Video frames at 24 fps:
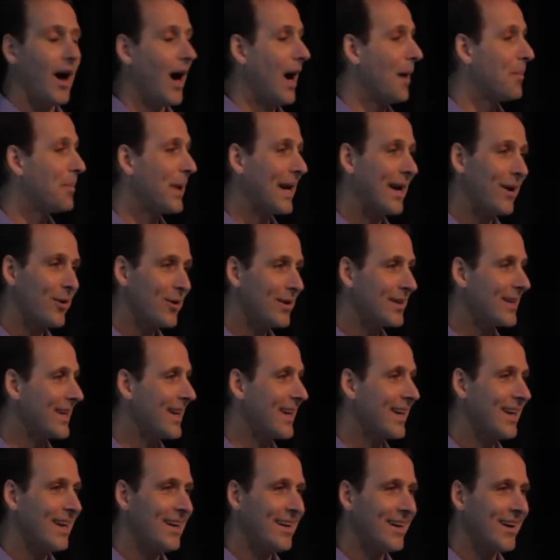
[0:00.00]

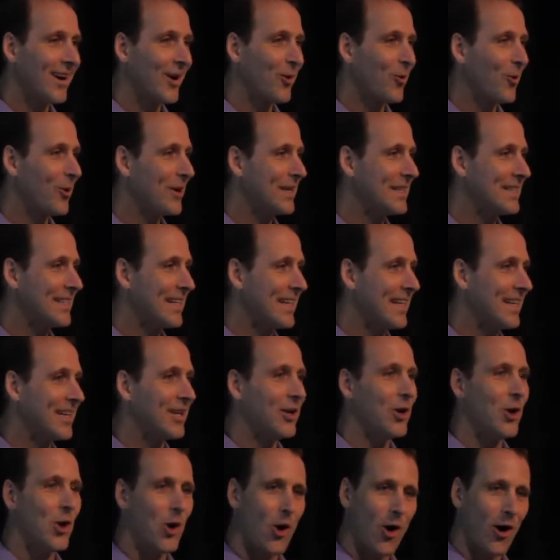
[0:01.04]
Apparently, according to
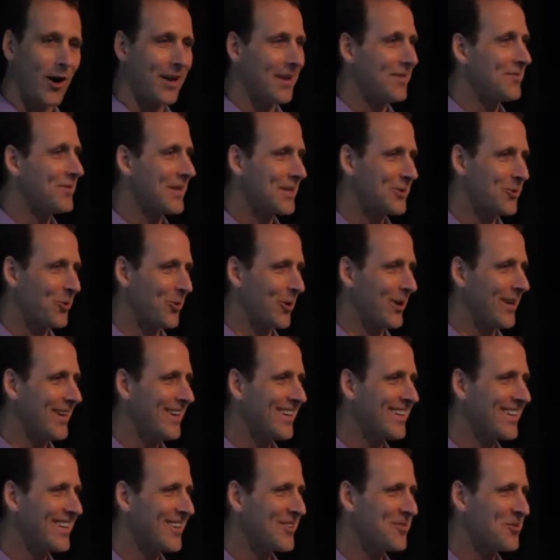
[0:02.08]
Ian, not in
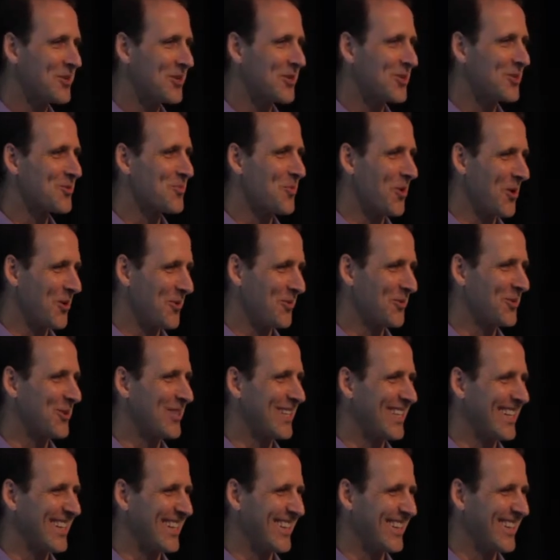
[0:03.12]
Victoria, which is wonderful
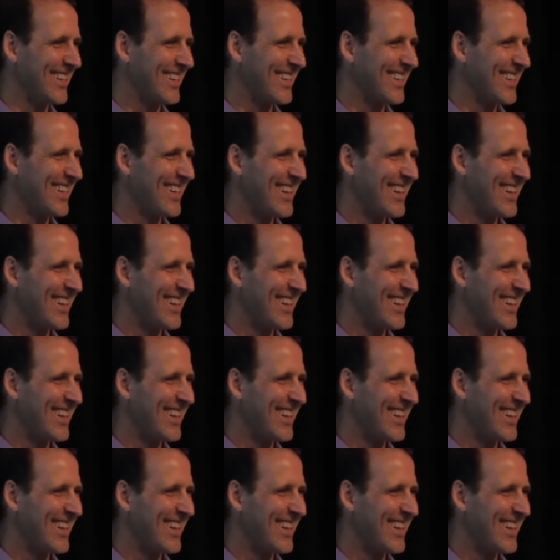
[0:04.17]
to hear,